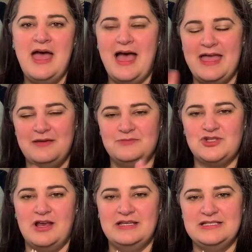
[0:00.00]
I am
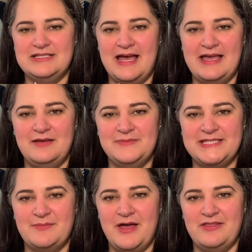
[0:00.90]
trying to dye up
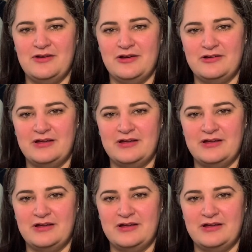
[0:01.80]
some other